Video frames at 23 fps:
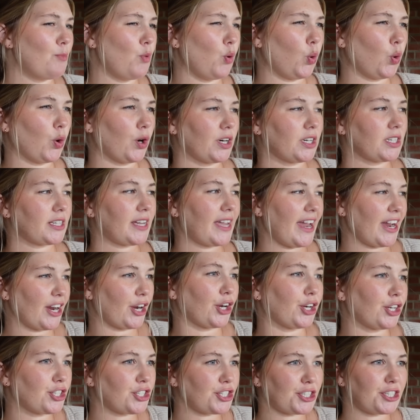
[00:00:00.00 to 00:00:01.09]
more
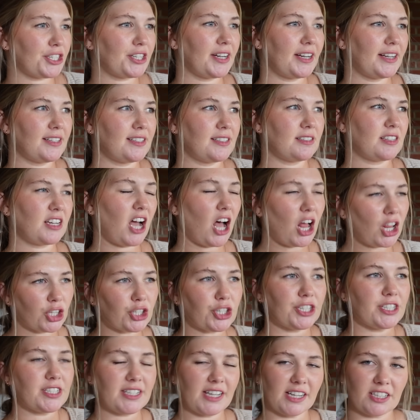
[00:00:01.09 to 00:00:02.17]
character and
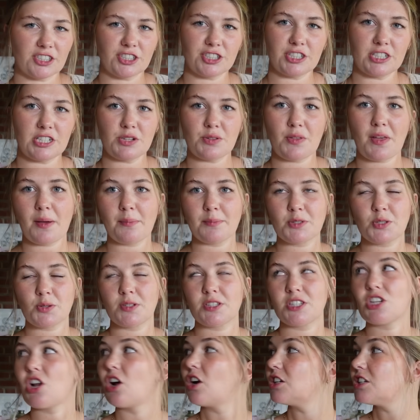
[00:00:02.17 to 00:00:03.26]
color and texture to them. So
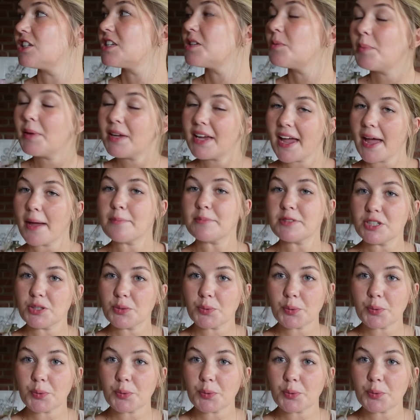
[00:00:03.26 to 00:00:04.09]
it's not just a big empty